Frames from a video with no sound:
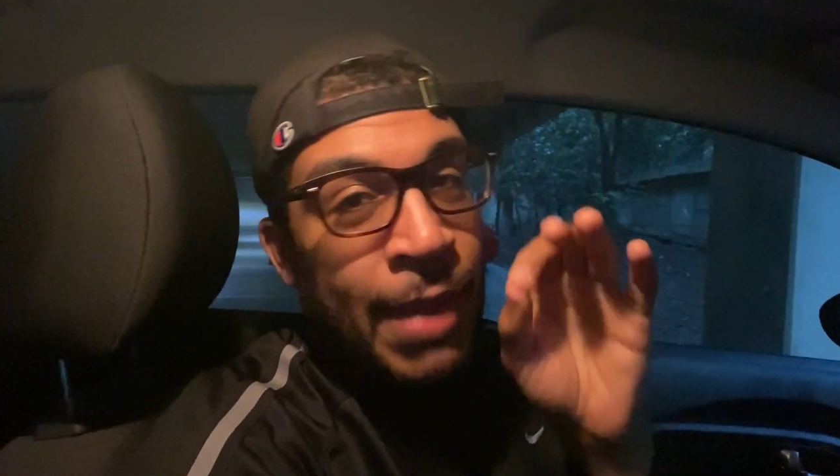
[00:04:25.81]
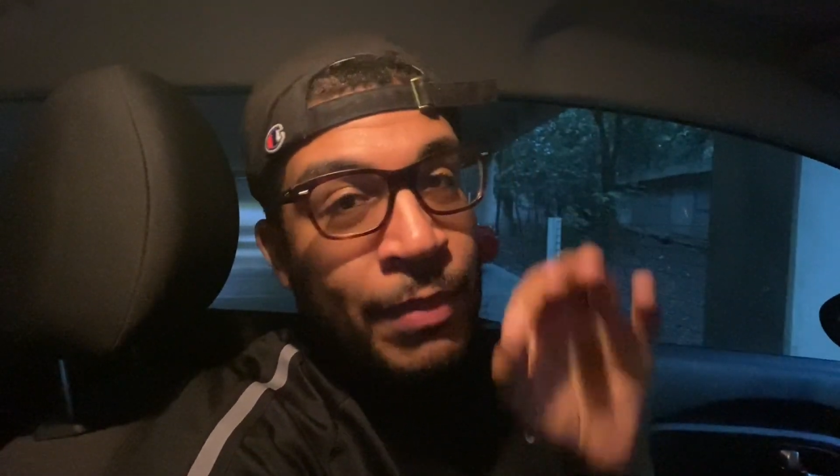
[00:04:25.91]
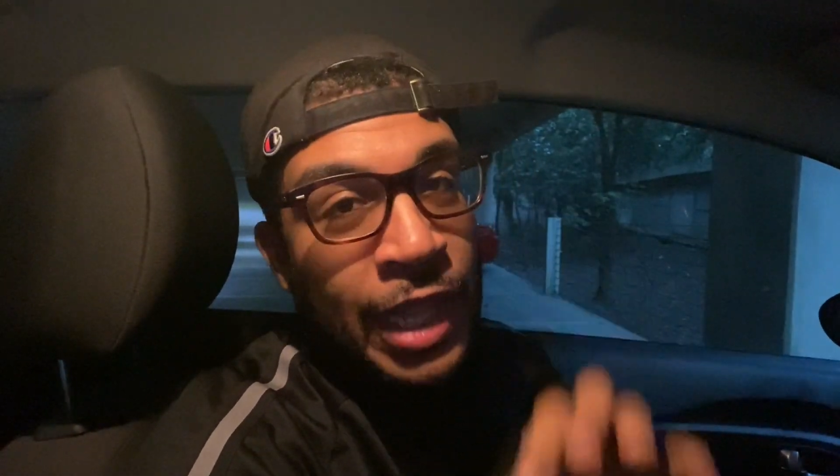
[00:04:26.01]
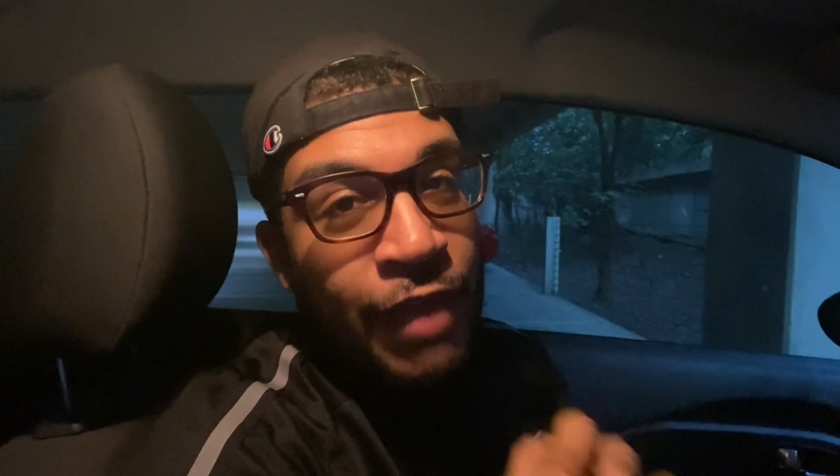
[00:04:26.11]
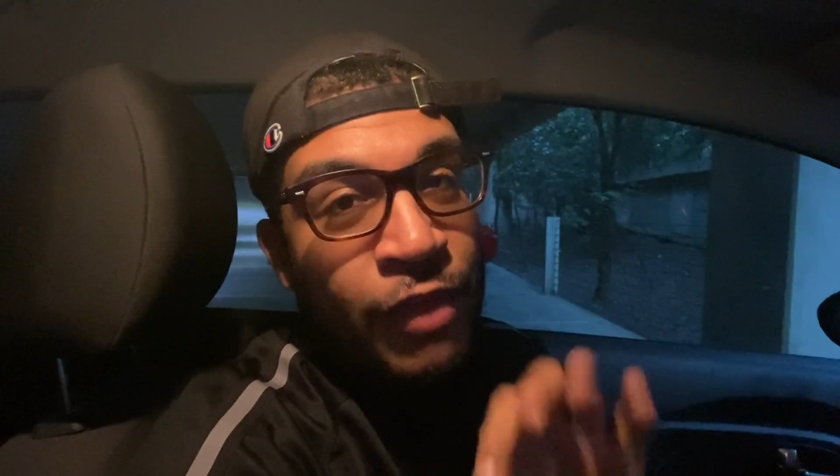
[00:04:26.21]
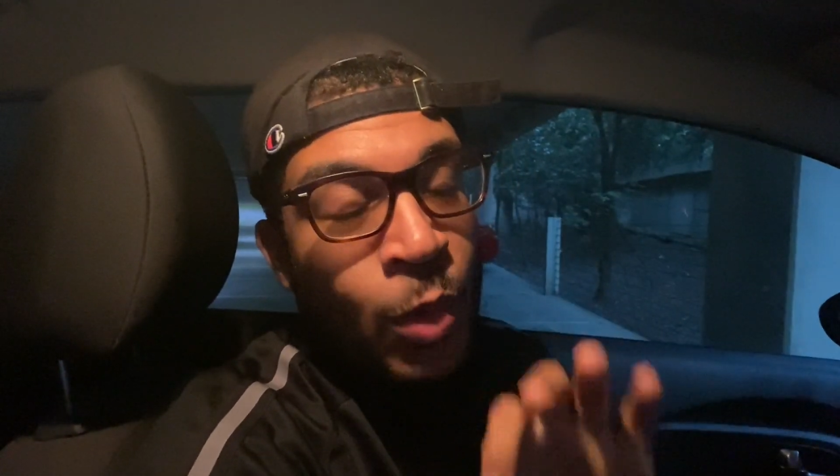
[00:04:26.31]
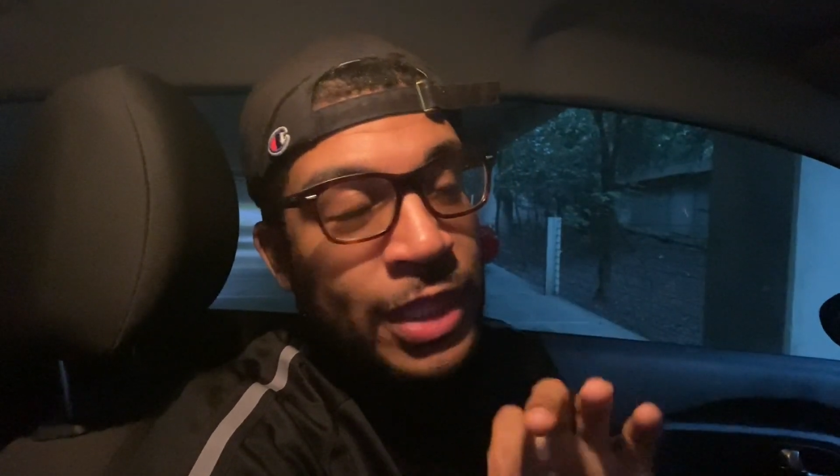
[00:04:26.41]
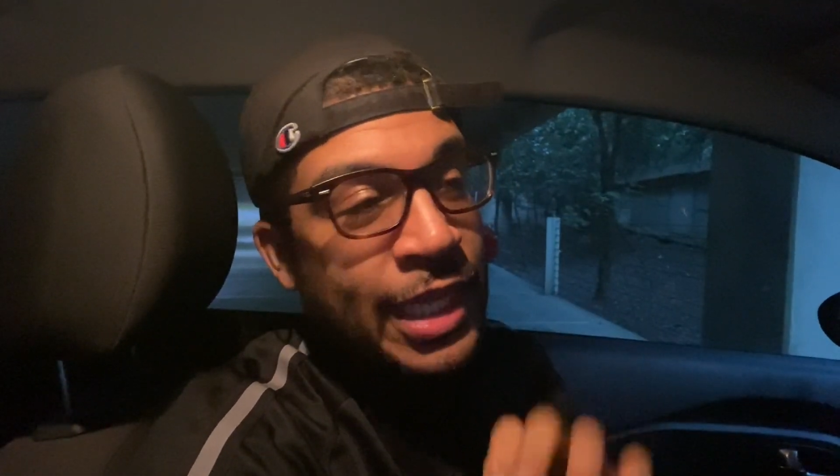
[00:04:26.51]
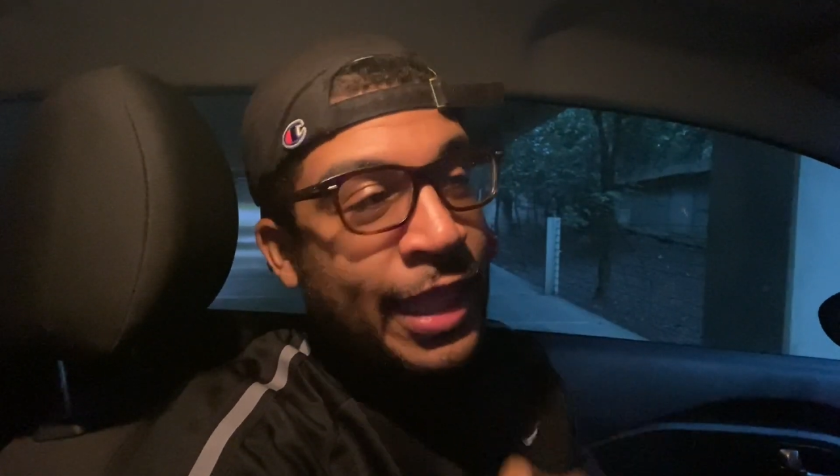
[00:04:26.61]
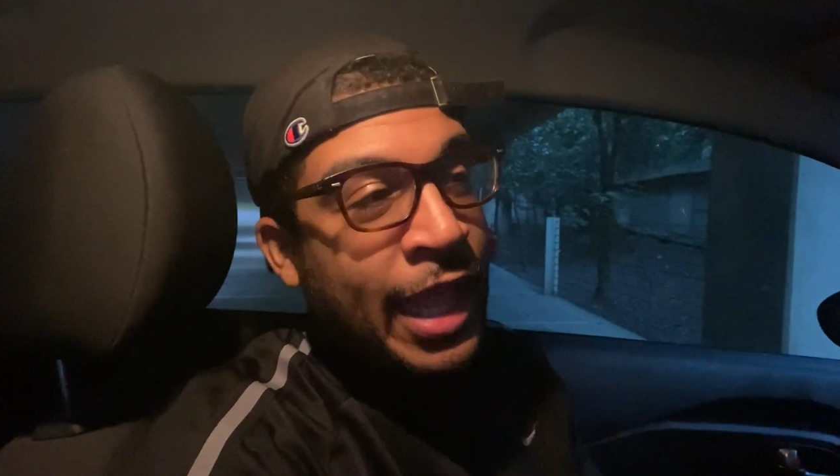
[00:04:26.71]
I'm loving
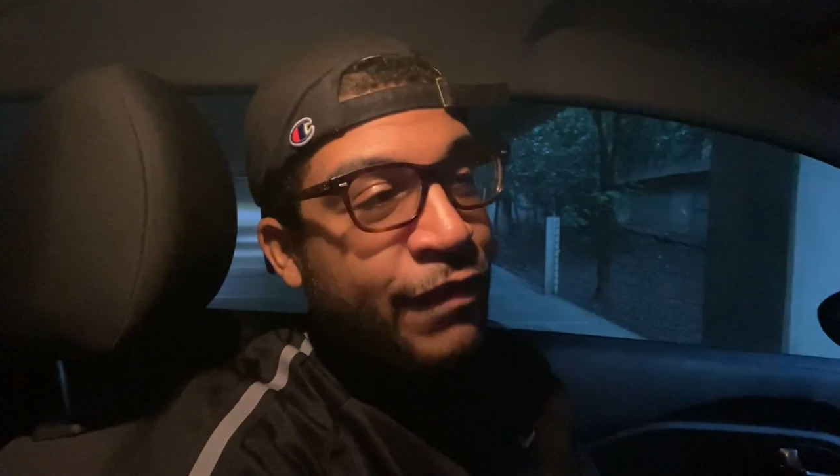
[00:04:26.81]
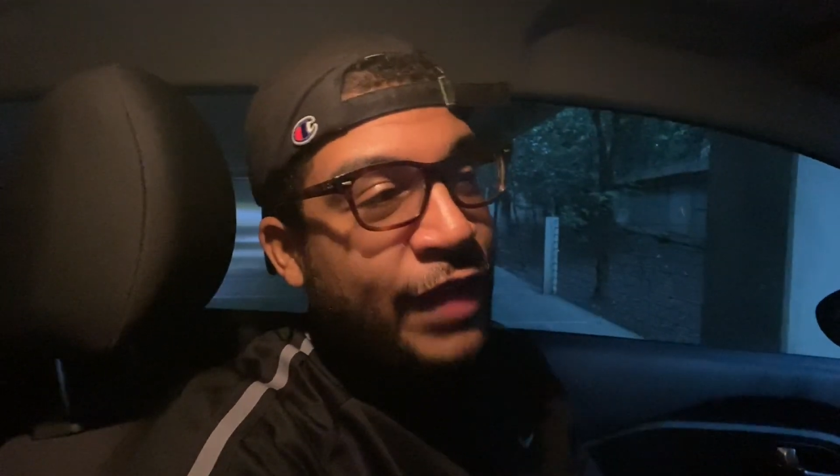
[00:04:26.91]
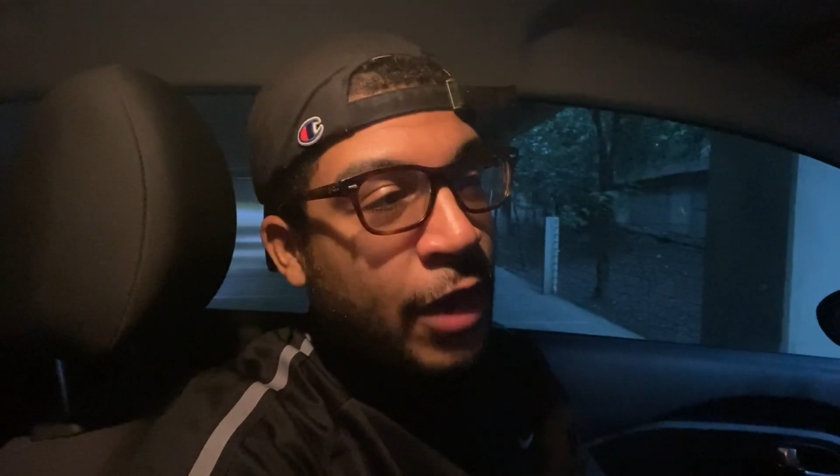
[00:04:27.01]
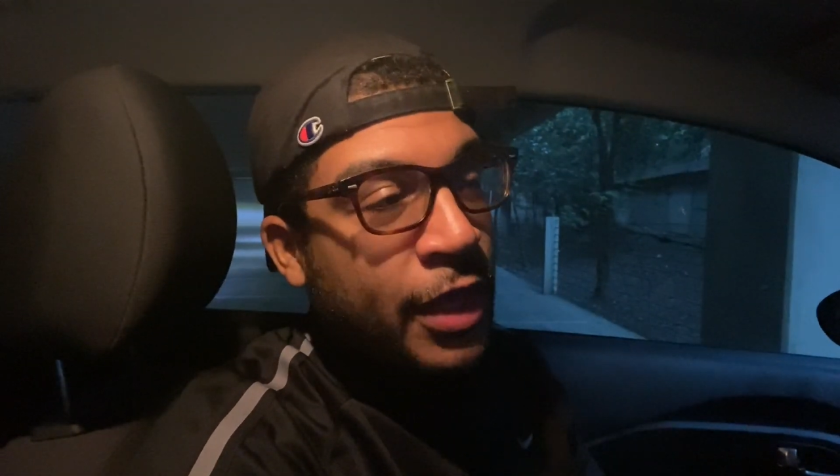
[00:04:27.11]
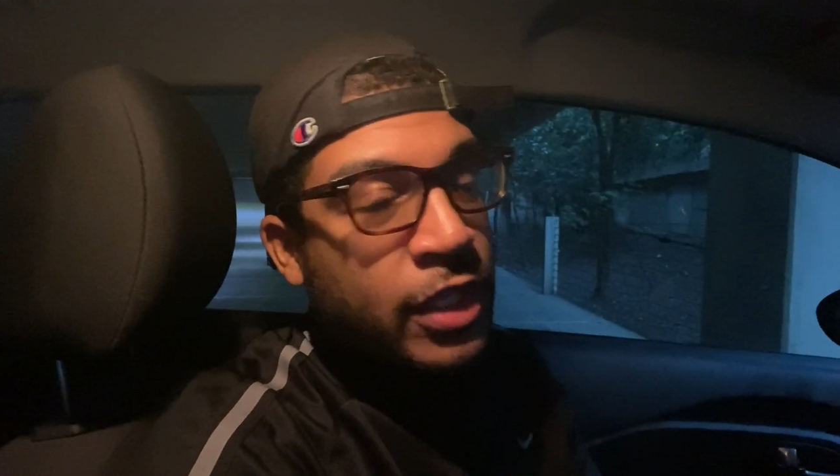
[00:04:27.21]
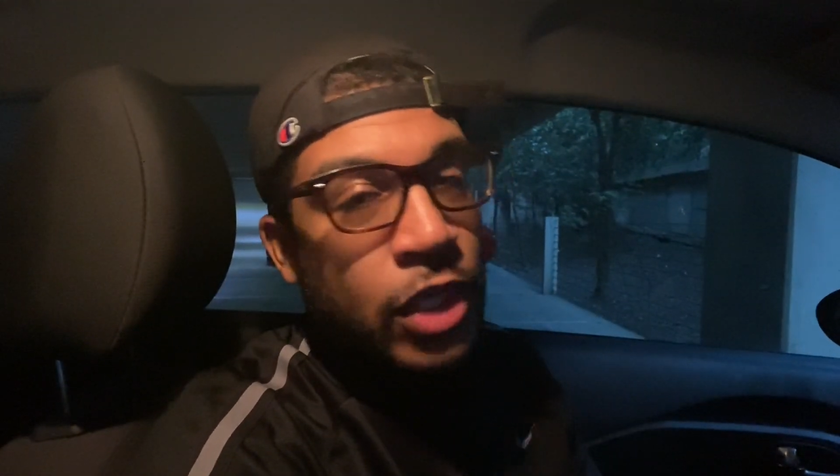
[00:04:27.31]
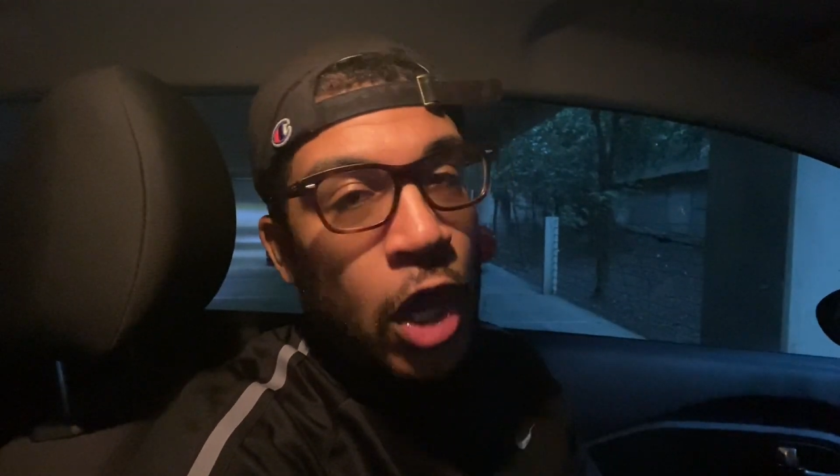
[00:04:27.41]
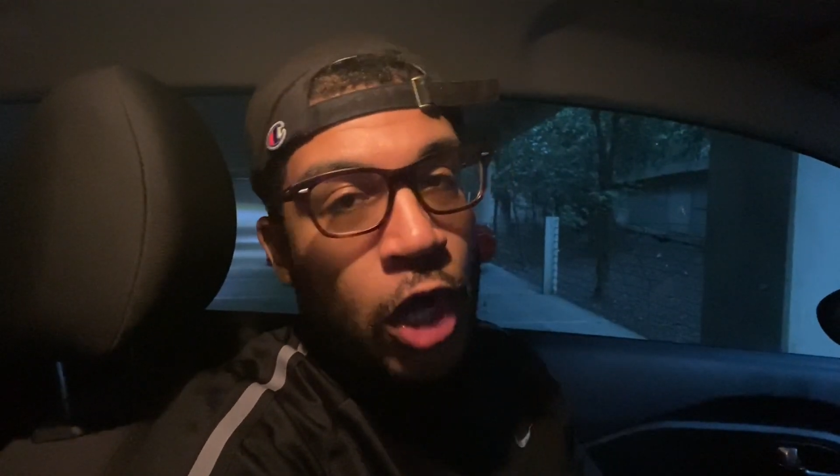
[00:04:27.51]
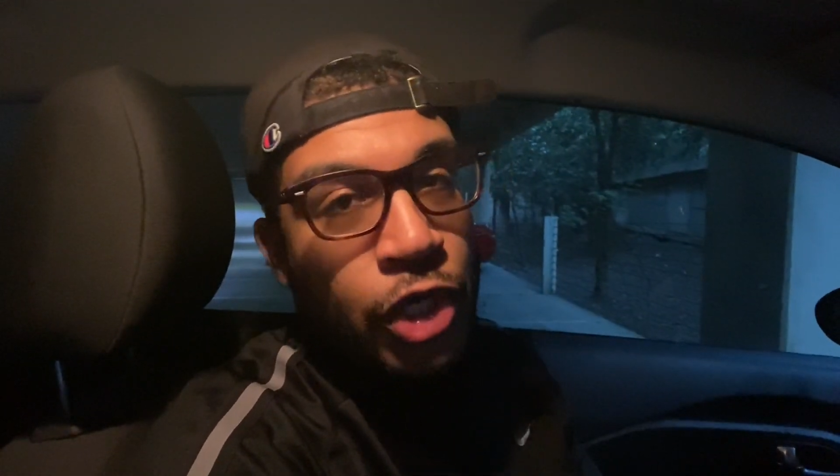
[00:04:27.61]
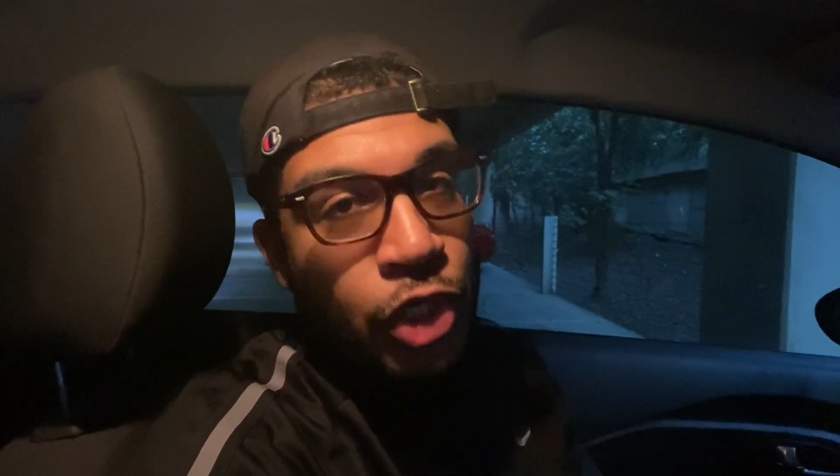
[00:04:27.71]
what the Atlanta Falcons
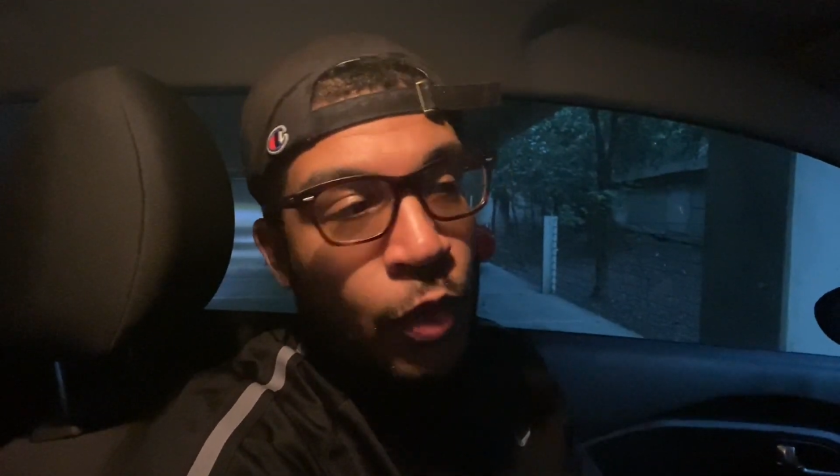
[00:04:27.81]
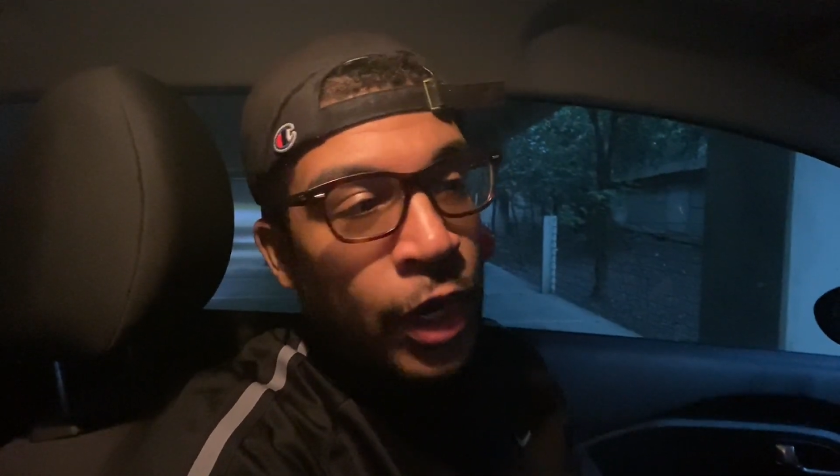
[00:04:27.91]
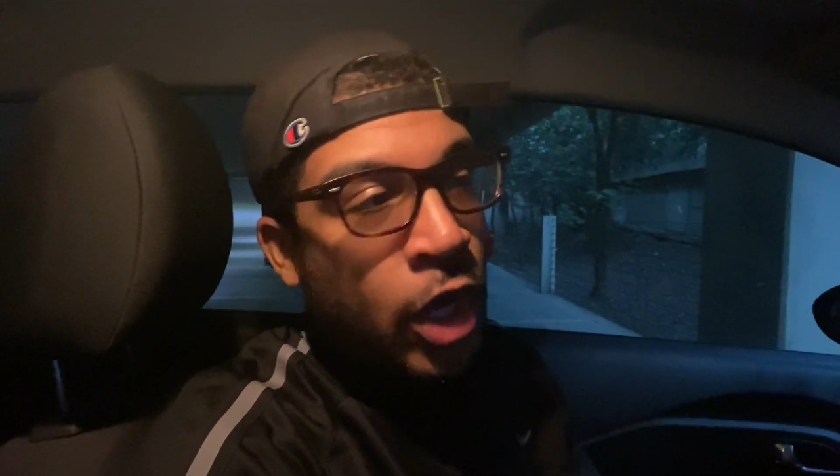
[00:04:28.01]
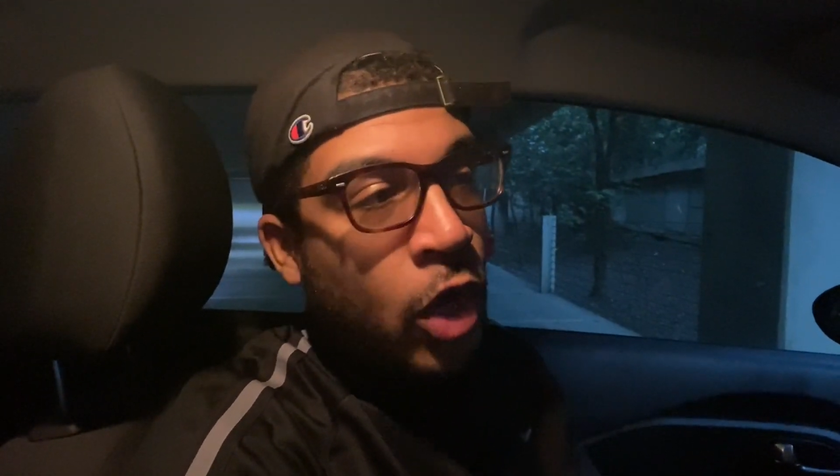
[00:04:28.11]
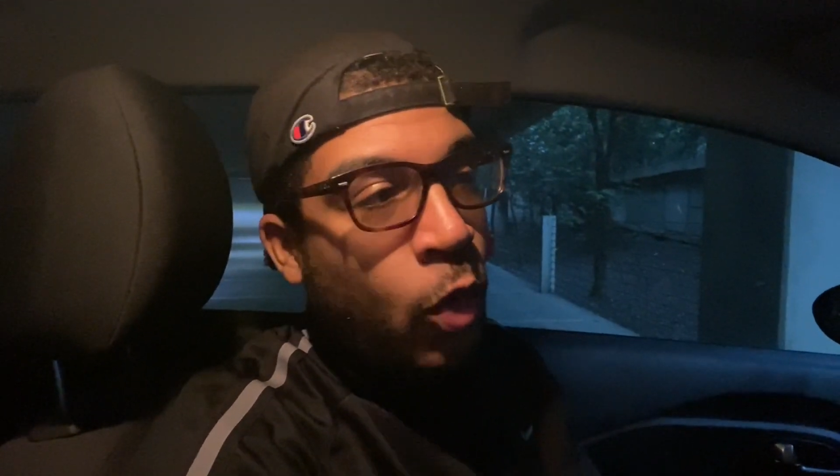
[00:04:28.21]
are doing